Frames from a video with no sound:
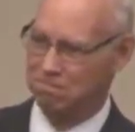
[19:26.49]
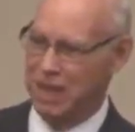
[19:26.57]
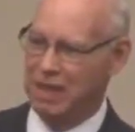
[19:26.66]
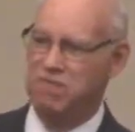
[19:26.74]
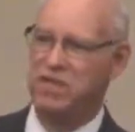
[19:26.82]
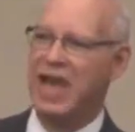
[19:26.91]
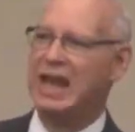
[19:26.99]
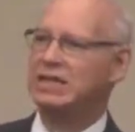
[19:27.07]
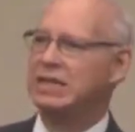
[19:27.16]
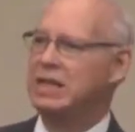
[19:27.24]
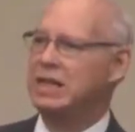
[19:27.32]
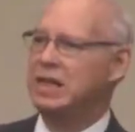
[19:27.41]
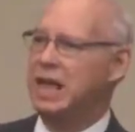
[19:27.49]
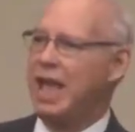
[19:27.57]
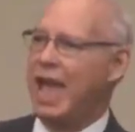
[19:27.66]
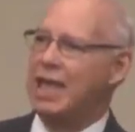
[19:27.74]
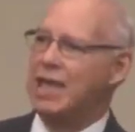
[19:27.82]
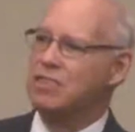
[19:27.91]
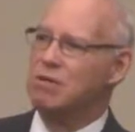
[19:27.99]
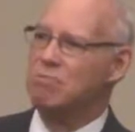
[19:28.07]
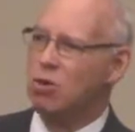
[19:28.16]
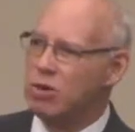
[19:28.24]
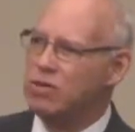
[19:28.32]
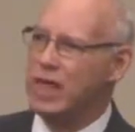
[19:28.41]
In fact, the
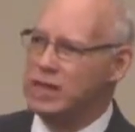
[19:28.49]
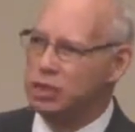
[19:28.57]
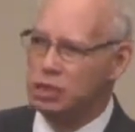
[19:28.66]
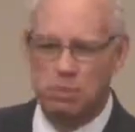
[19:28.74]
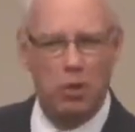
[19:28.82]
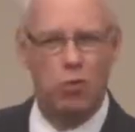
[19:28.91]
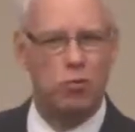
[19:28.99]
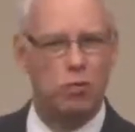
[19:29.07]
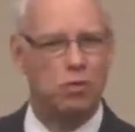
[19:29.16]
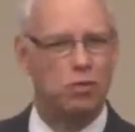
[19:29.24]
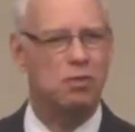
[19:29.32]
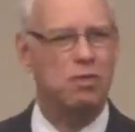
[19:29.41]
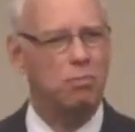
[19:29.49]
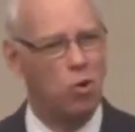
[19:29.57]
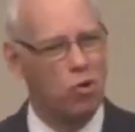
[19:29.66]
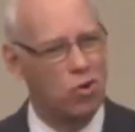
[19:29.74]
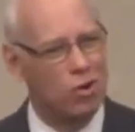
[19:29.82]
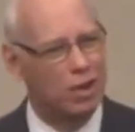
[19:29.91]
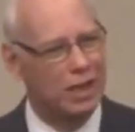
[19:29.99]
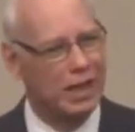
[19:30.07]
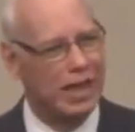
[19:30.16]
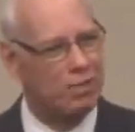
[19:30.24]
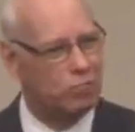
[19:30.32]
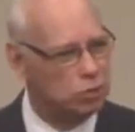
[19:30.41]
more they spoke, the more
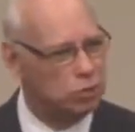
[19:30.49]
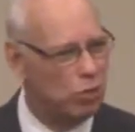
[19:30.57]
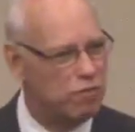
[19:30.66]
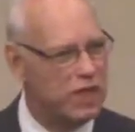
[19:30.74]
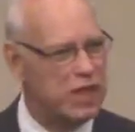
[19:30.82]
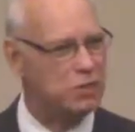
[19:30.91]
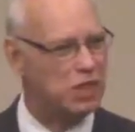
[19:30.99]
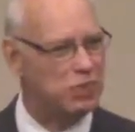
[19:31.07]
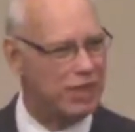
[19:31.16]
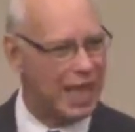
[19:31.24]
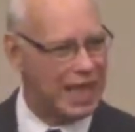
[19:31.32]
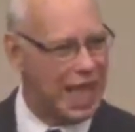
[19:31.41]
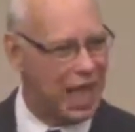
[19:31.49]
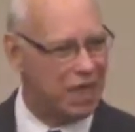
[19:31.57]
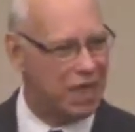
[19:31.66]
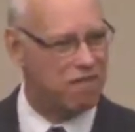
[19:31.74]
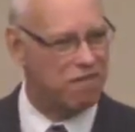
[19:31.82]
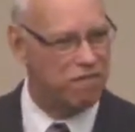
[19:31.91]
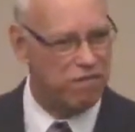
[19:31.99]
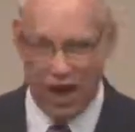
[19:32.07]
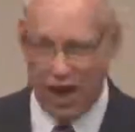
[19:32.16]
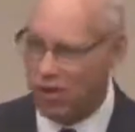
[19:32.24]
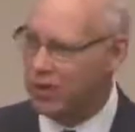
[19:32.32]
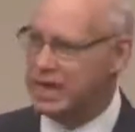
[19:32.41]
it was revealed that they had a
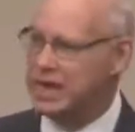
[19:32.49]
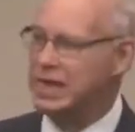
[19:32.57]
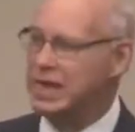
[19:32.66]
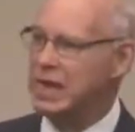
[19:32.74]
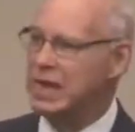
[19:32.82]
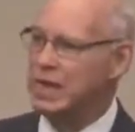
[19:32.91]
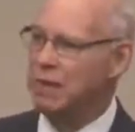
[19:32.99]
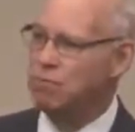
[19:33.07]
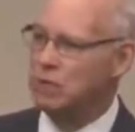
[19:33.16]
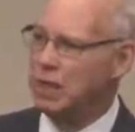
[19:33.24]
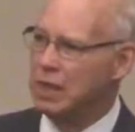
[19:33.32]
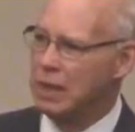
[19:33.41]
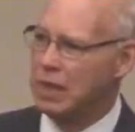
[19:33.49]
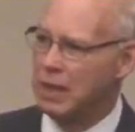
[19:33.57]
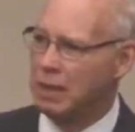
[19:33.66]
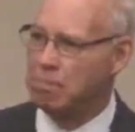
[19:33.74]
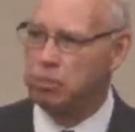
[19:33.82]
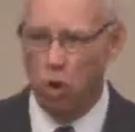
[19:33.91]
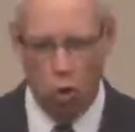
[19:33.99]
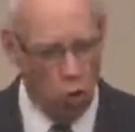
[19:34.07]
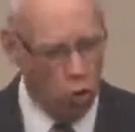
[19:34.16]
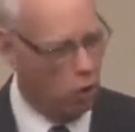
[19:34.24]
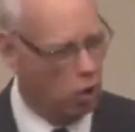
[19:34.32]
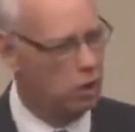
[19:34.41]
very
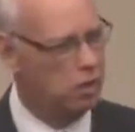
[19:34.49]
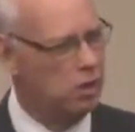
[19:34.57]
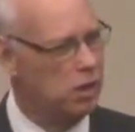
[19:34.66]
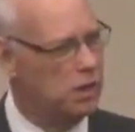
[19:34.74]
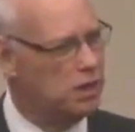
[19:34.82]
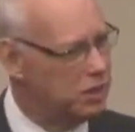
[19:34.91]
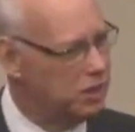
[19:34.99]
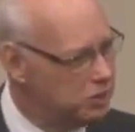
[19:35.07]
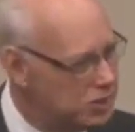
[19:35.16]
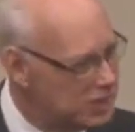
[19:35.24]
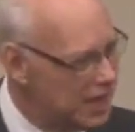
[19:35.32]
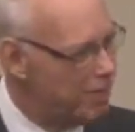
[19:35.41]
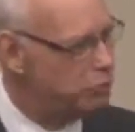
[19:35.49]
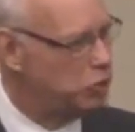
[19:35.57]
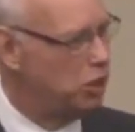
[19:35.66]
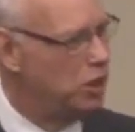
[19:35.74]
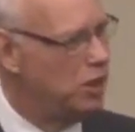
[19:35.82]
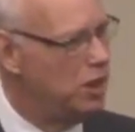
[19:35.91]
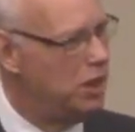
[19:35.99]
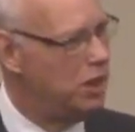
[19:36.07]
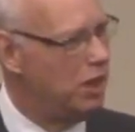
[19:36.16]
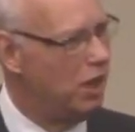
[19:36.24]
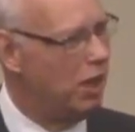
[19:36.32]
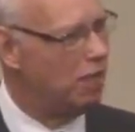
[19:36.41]
poor conception
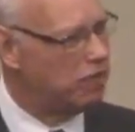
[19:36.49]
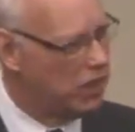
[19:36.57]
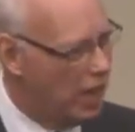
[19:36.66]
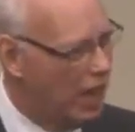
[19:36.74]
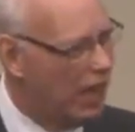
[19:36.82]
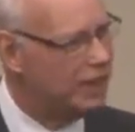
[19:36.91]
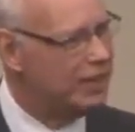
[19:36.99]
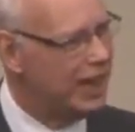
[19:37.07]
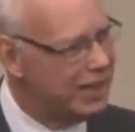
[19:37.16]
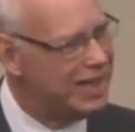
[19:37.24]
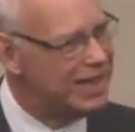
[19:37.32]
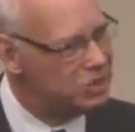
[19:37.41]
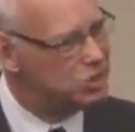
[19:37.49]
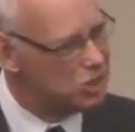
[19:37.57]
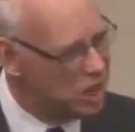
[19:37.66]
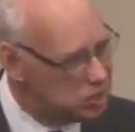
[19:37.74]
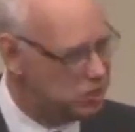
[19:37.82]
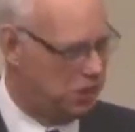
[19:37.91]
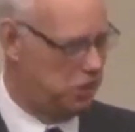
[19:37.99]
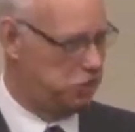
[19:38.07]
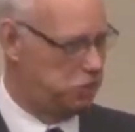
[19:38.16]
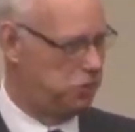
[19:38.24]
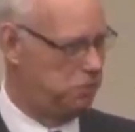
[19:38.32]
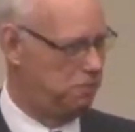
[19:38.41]
of God and his justice.